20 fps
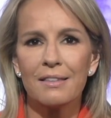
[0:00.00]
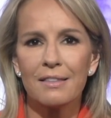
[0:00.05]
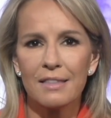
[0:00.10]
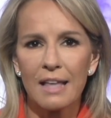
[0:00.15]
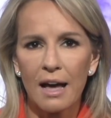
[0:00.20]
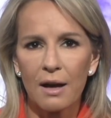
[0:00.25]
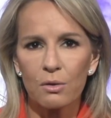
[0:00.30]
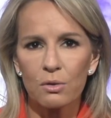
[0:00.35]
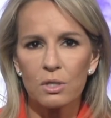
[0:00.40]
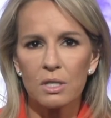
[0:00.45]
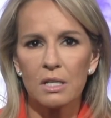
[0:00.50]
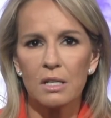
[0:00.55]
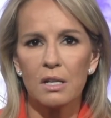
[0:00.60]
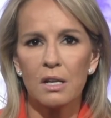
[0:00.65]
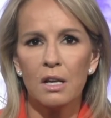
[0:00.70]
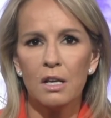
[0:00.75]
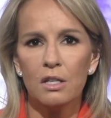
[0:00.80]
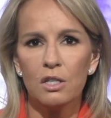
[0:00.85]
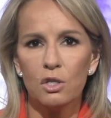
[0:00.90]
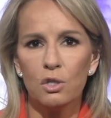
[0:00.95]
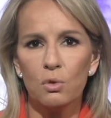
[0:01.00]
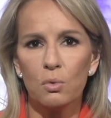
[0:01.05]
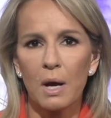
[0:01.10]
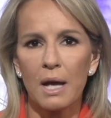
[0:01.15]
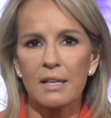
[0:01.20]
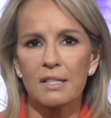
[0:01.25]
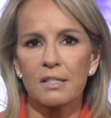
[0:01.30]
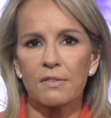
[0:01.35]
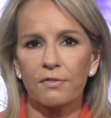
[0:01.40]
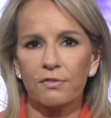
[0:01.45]
thousand U
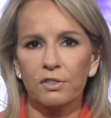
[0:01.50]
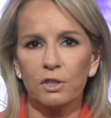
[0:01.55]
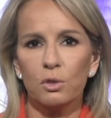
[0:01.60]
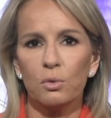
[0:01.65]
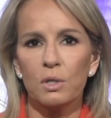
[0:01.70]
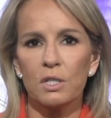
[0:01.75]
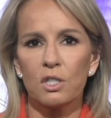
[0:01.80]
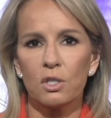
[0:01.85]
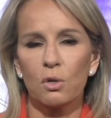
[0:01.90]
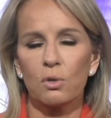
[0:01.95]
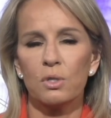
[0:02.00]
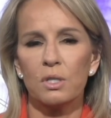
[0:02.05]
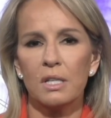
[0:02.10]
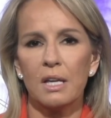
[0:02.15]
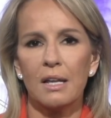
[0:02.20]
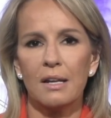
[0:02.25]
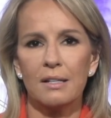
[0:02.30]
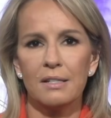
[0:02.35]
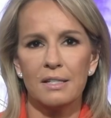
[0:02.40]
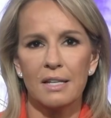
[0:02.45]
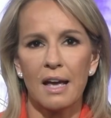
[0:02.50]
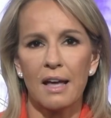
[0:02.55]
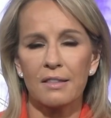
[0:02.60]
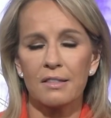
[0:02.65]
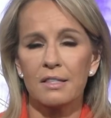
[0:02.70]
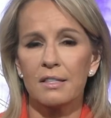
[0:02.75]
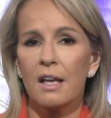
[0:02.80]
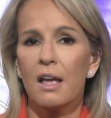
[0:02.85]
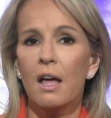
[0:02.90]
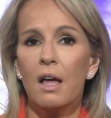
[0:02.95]
S flu-associated
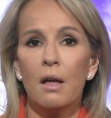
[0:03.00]
deaths.